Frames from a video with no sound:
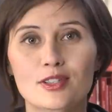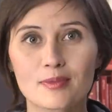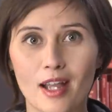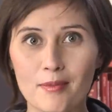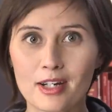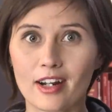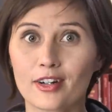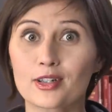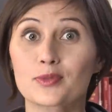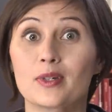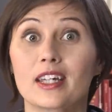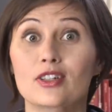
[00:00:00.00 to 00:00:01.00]
are some common
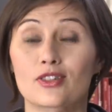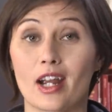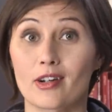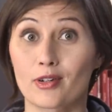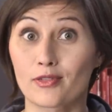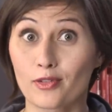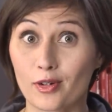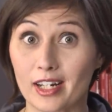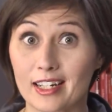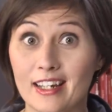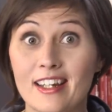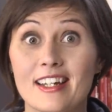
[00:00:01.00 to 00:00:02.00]
errors we can try to
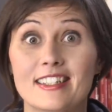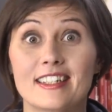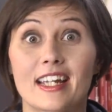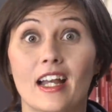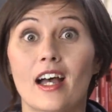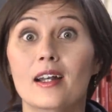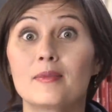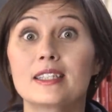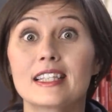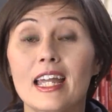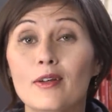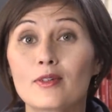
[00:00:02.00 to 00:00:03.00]
avoid.
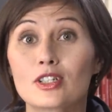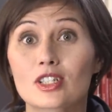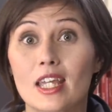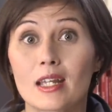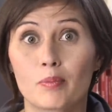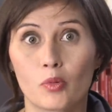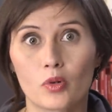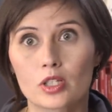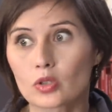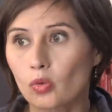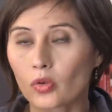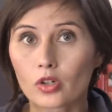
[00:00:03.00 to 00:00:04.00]
Dichotomous language like
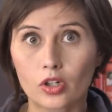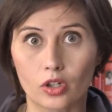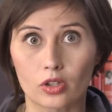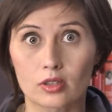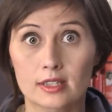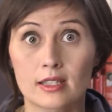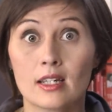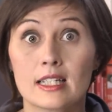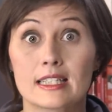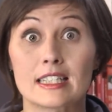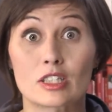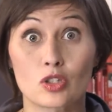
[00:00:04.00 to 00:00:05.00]
boys or girls.
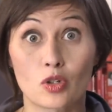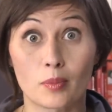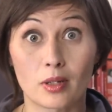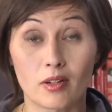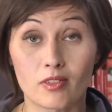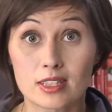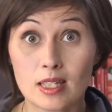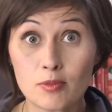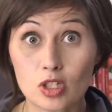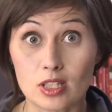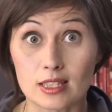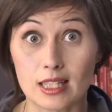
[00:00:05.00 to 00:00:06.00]
Cisnormative
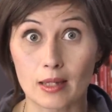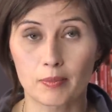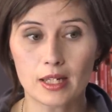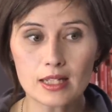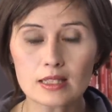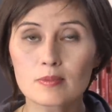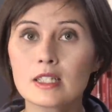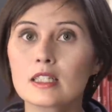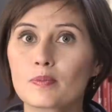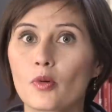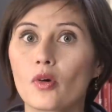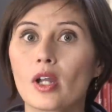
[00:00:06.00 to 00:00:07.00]
assumptions like penis
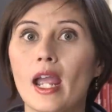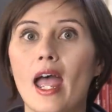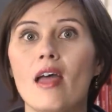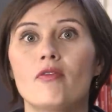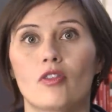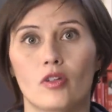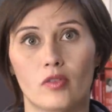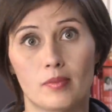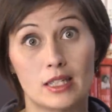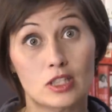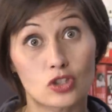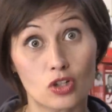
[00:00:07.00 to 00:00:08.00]
means boy and vulva
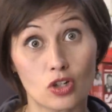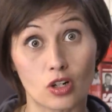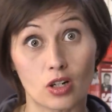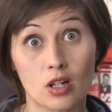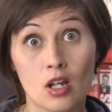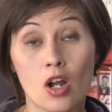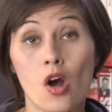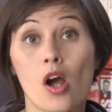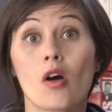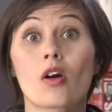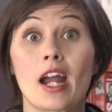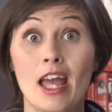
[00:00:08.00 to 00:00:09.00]
means girl.
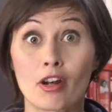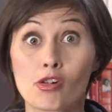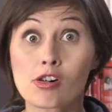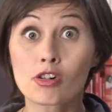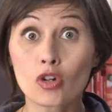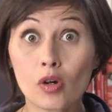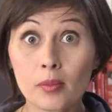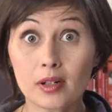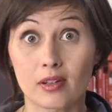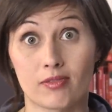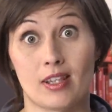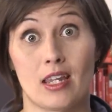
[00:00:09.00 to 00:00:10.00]
Or
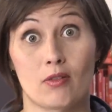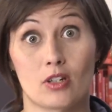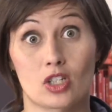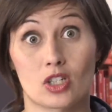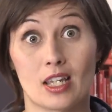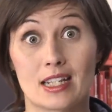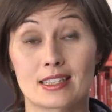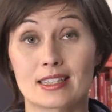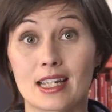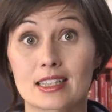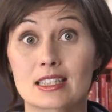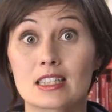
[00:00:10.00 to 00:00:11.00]
heteronormative language, like
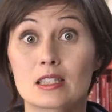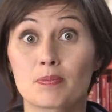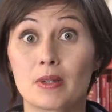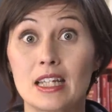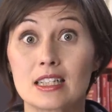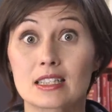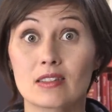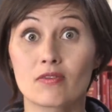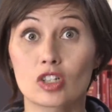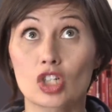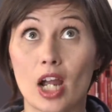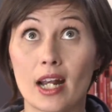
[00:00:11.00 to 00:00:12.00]
sex is penis and
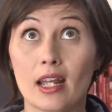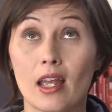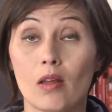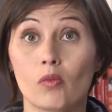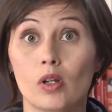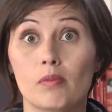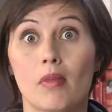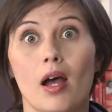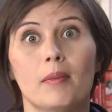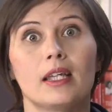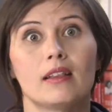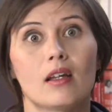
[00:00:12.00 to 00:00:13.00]
vagina and when
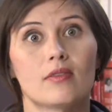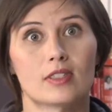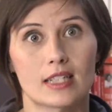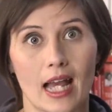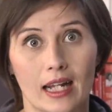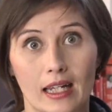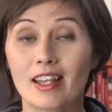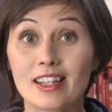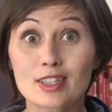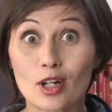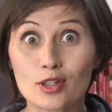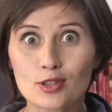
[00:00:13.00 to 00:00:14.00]
mommy loves daddy. And
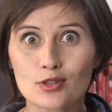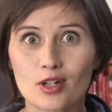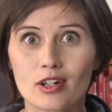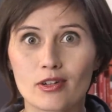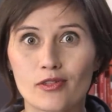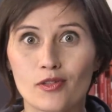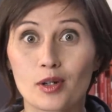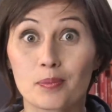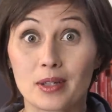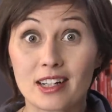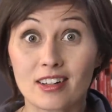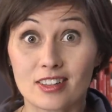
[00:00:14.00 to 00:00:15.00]
let's also try to avoid
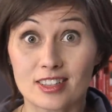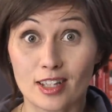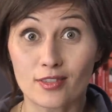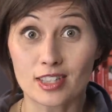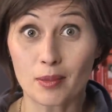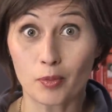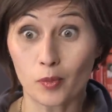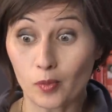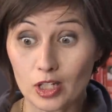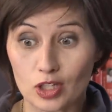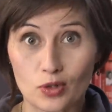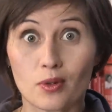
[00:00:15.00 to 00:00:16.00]
beating ourselves up when
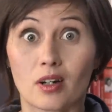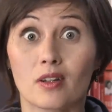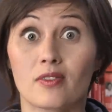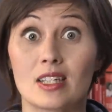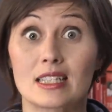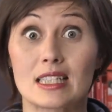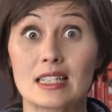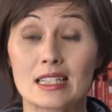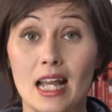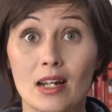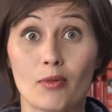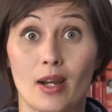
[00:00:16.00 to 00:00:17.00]
we do all of these things
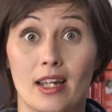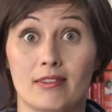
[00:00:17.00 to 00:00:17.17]
anyway.